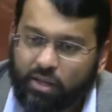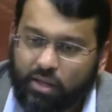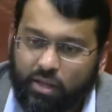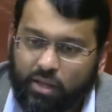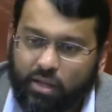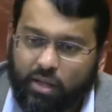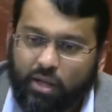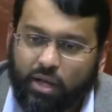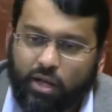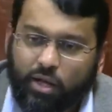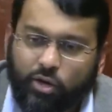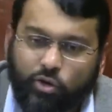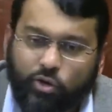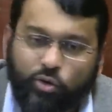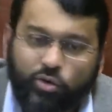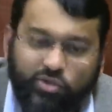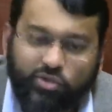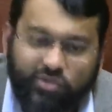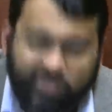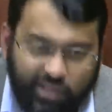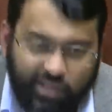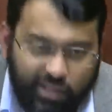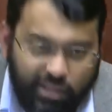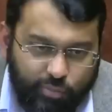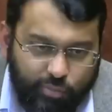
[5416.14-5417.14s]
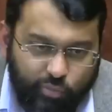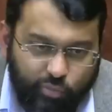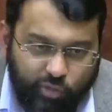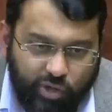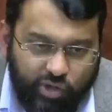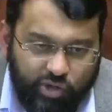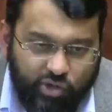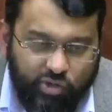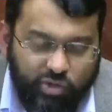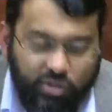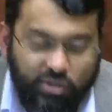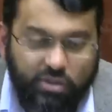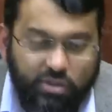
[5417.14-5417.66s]
a good
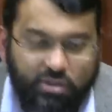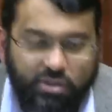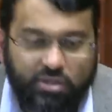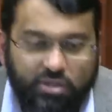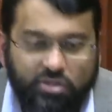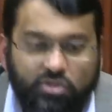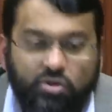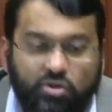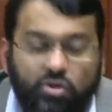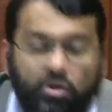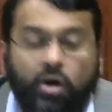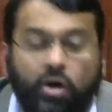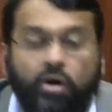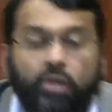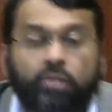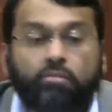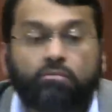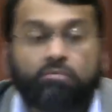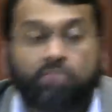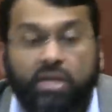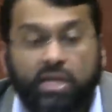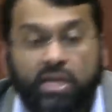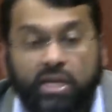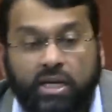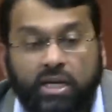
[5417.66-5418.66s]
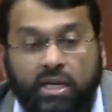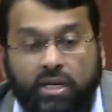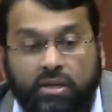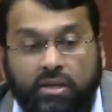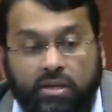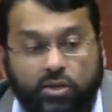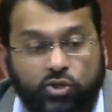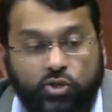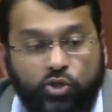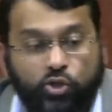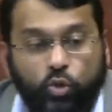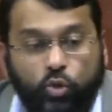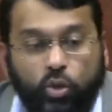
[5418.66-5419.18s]
celebration does not mean
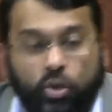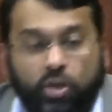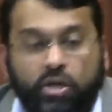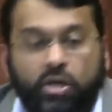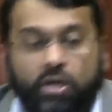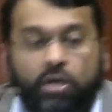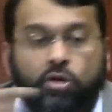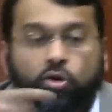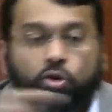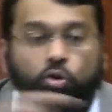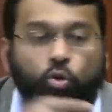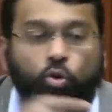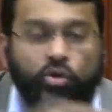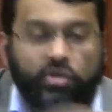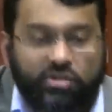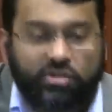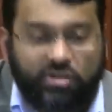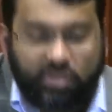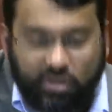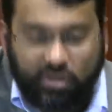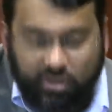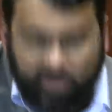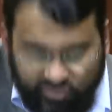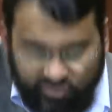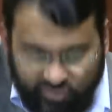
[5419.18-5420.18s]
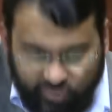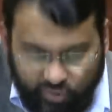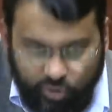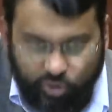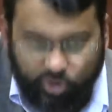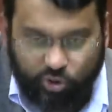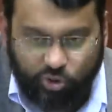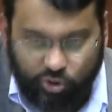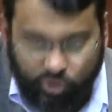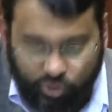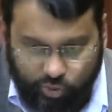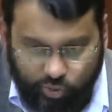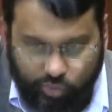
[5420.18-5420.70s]
that you are endorsing the
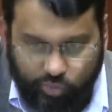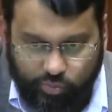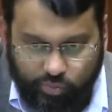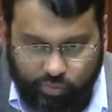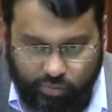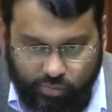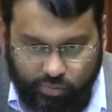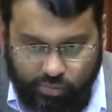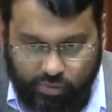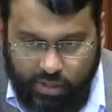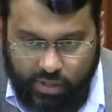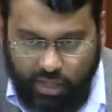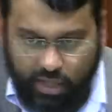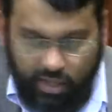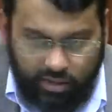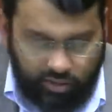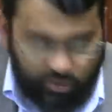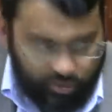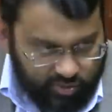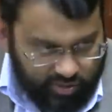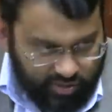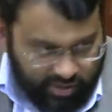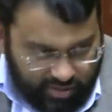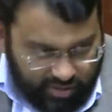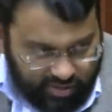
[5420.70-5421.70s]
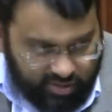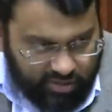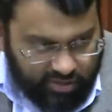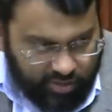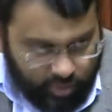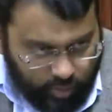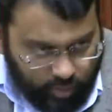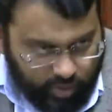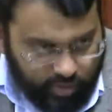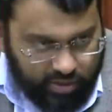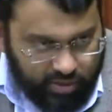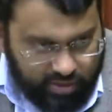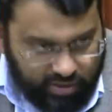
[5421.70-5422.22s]
first two. You see, this is
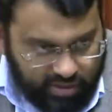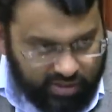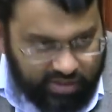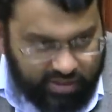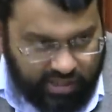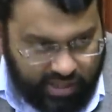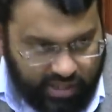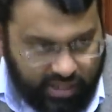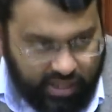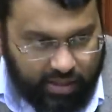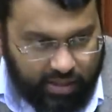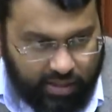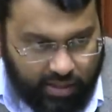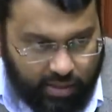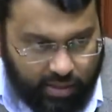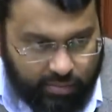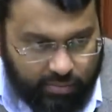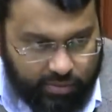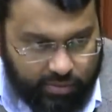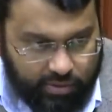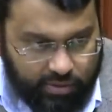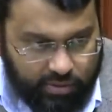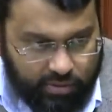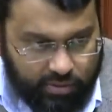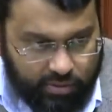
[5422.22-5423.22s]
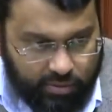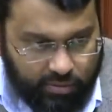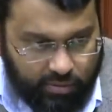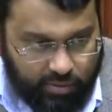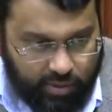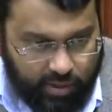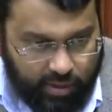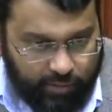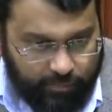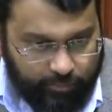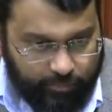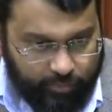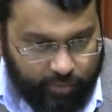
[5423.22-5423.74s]
where the disconnect comes,
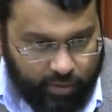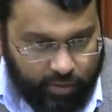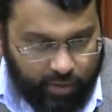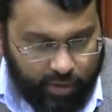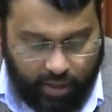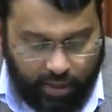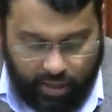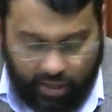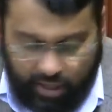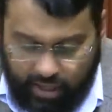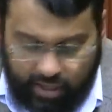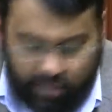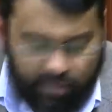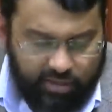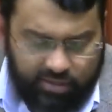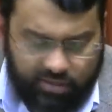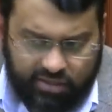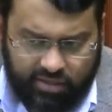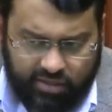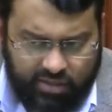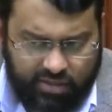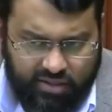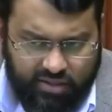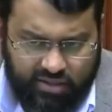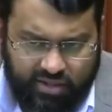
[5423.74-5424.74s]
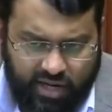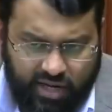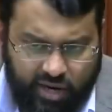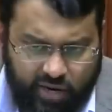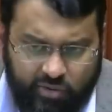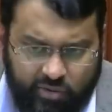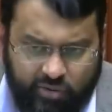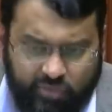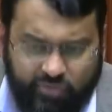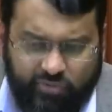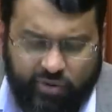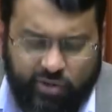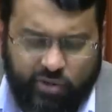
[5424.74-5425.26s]
right? And this is the
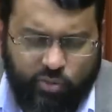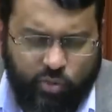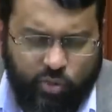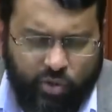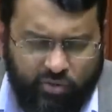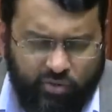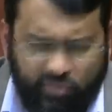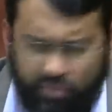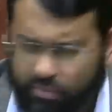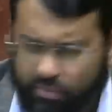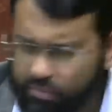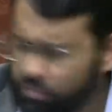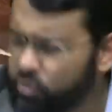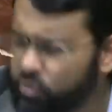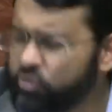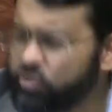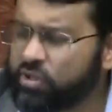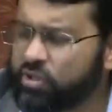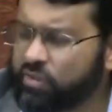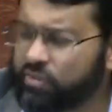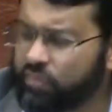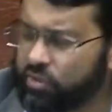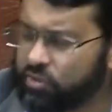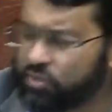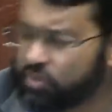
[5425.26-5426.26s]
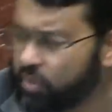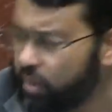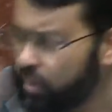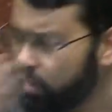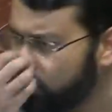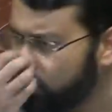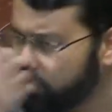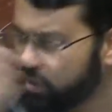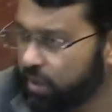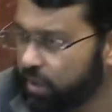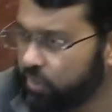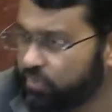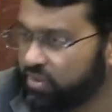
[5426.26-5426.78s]
standard fatwa from most of our
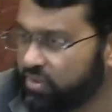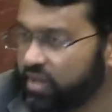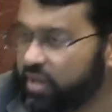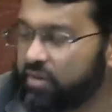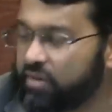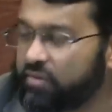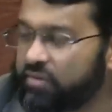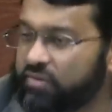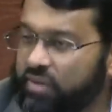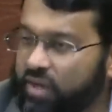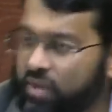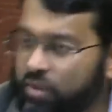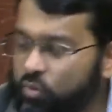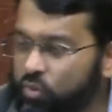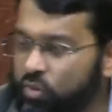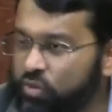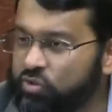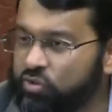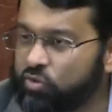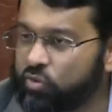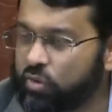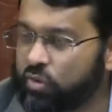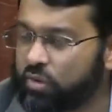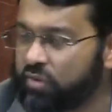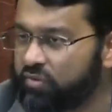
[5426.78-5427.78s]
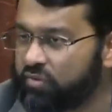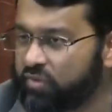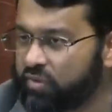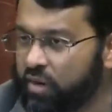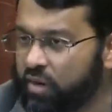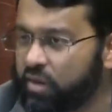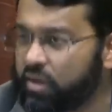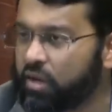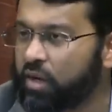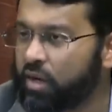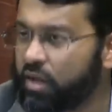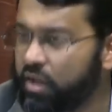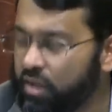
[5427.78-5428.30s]
scholars outside of that one school of thought.
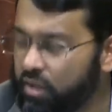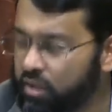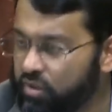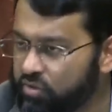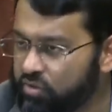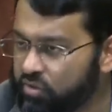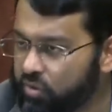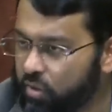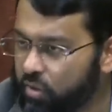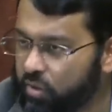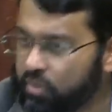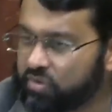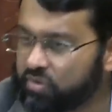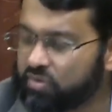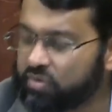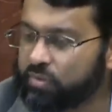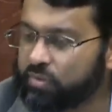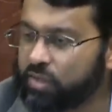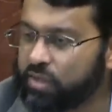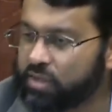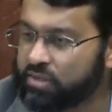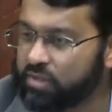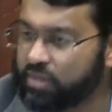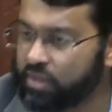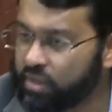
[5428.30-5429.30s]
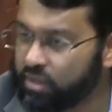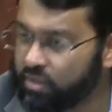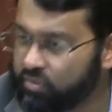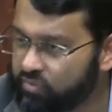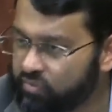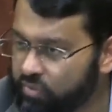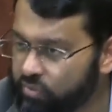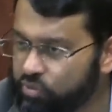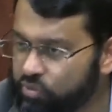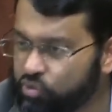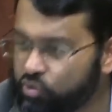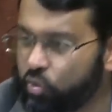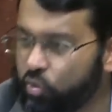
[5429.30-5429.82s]
You know, scholars from Azhar,
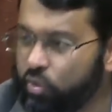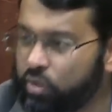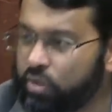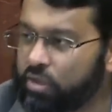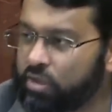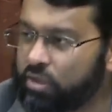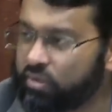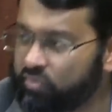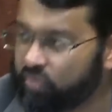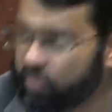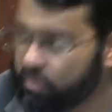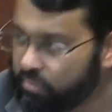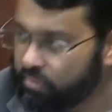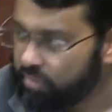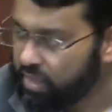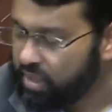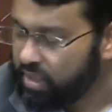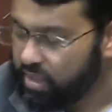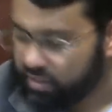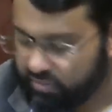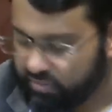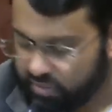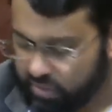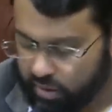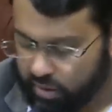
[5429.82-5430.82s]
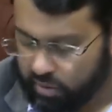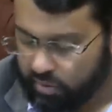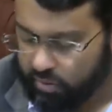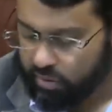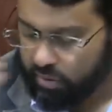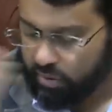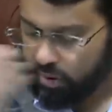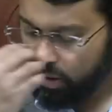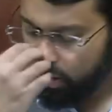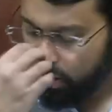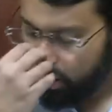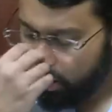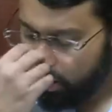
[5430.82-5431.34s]
from Jordan, from many of the other,
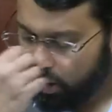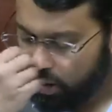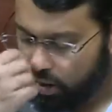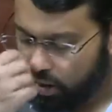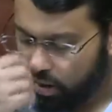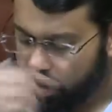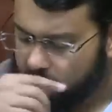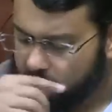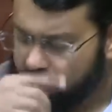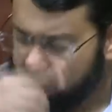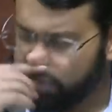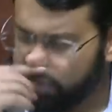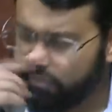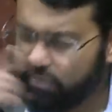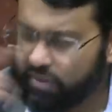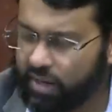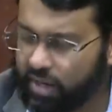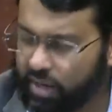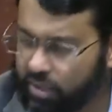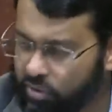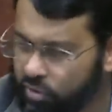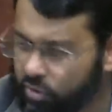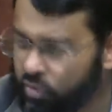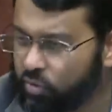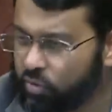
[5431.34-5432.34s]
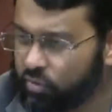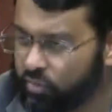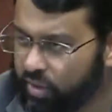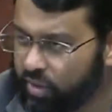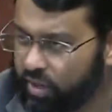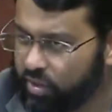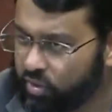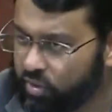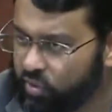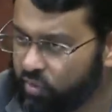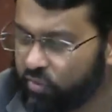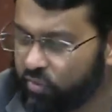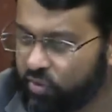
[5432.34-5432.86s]
uh, and even I know I
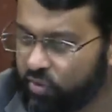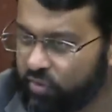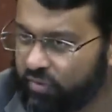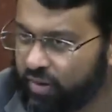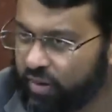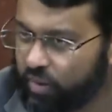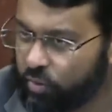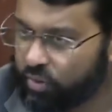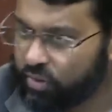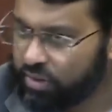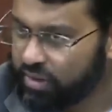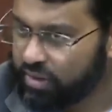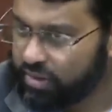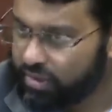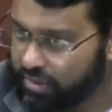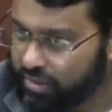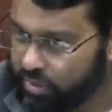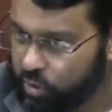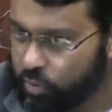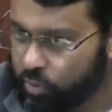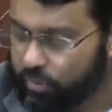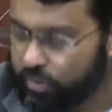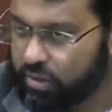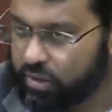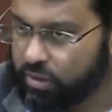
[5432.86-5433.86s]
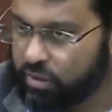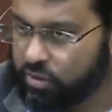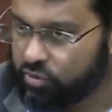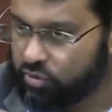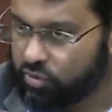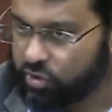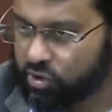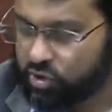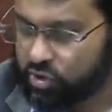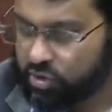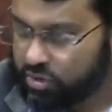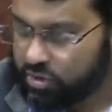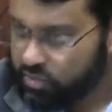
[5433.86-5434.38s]
know for a fact within the Deobandi
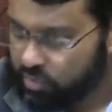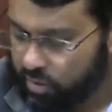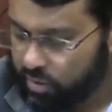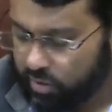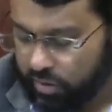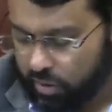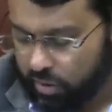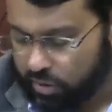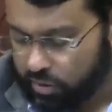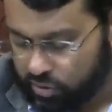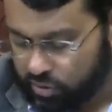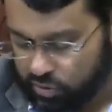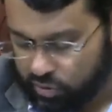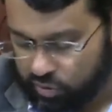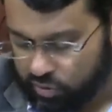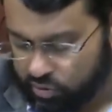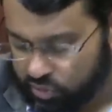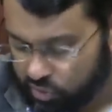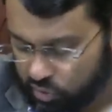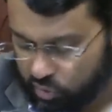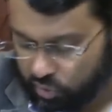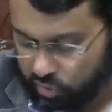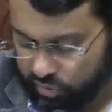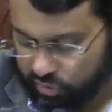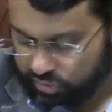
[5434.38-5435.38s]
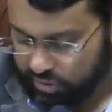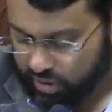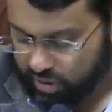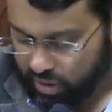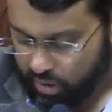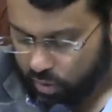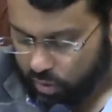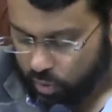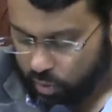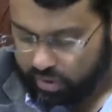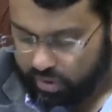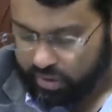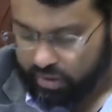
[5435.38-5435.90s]
tradition as well, there are two schools
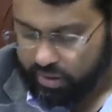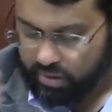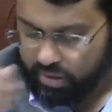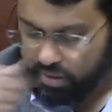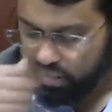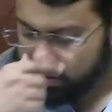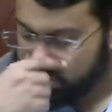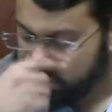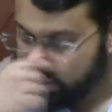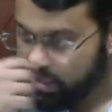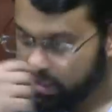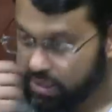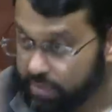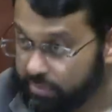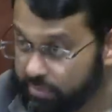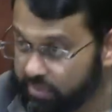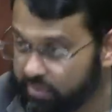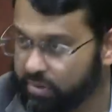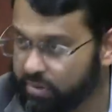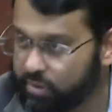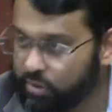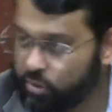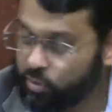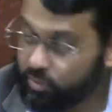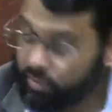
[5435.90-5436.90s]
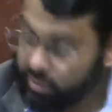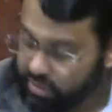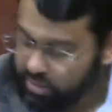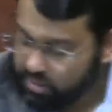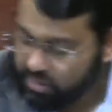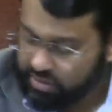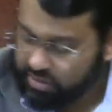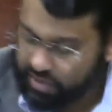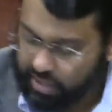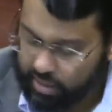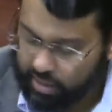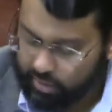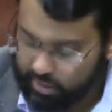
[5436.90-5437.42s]
within this, and some of the Deobandis
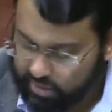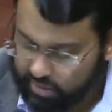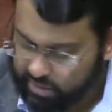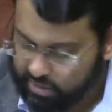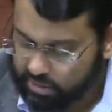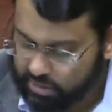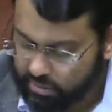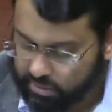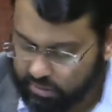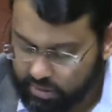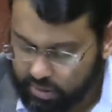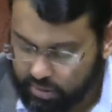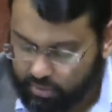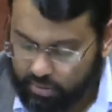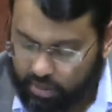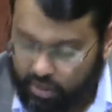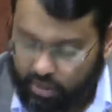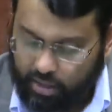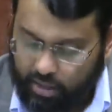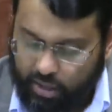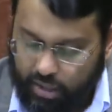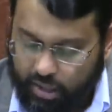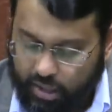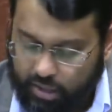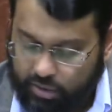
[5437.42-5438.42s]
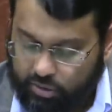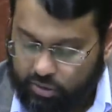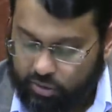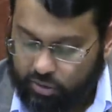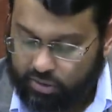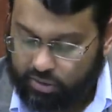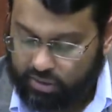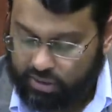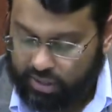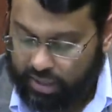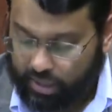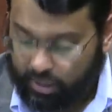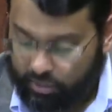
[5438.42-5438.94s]
allow it, and some of them uh, don't
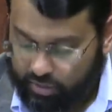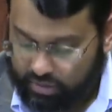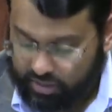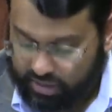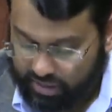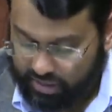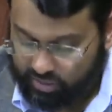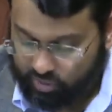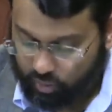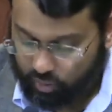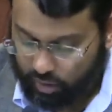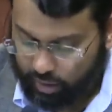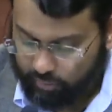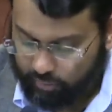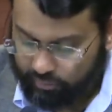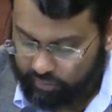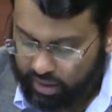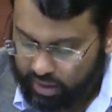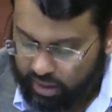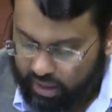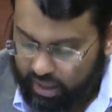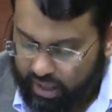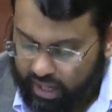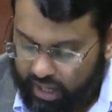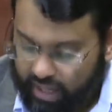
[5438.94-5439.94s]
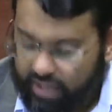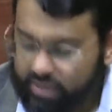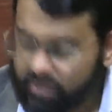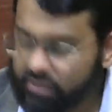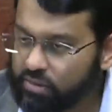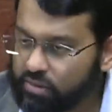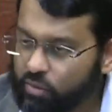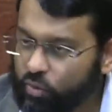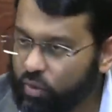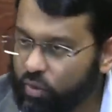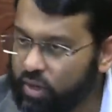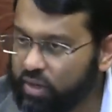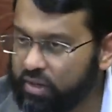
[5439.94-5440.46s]
allow it as well. And
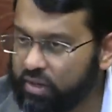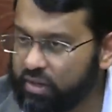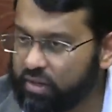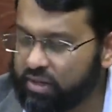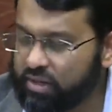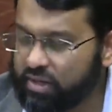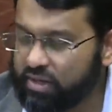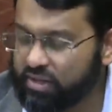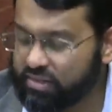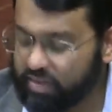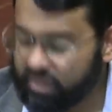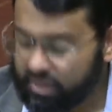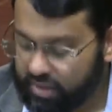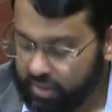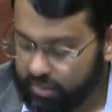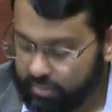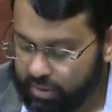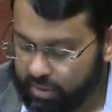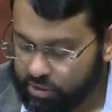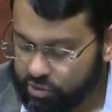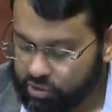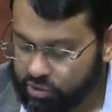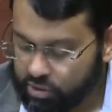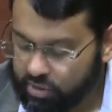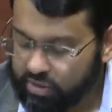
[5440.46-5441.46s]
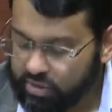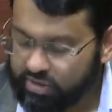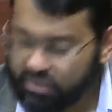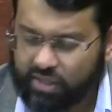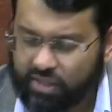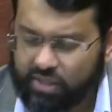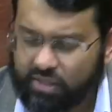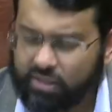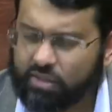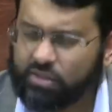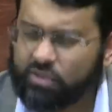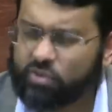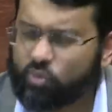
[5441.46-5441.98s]
one of the things that they mention is that
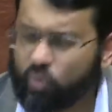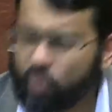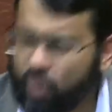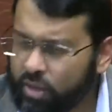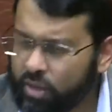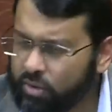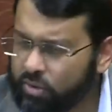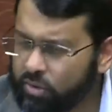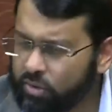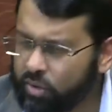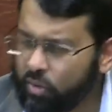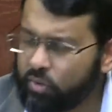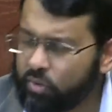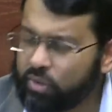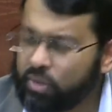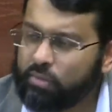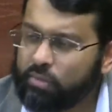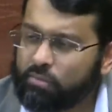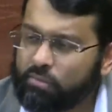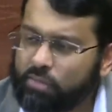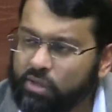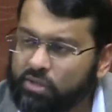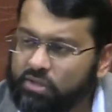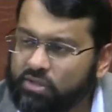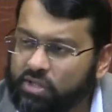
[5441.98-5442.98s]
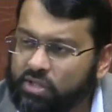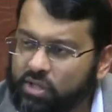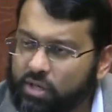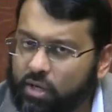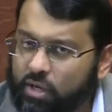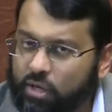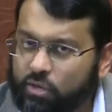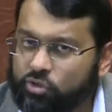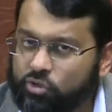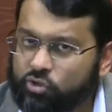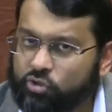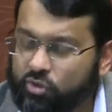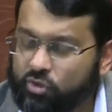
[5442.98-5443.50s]
it is well known in
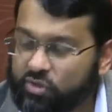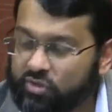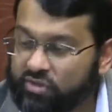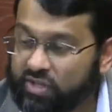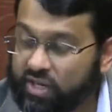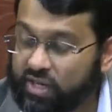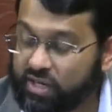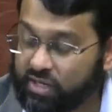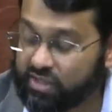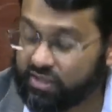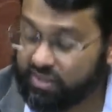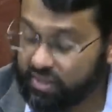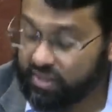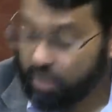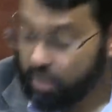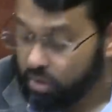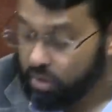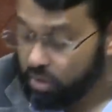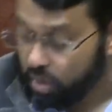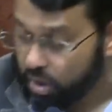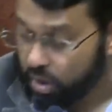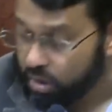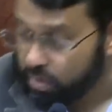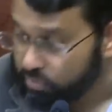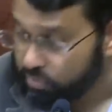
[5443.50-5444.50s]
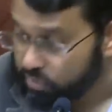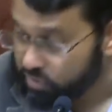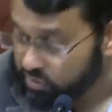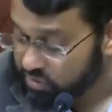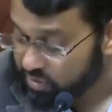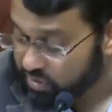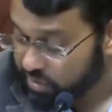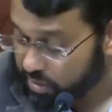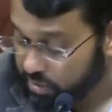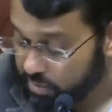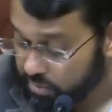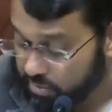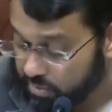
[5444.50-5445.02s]
multicultural settings that
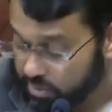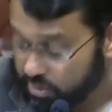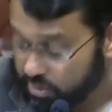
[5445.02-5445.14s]
non-Muslims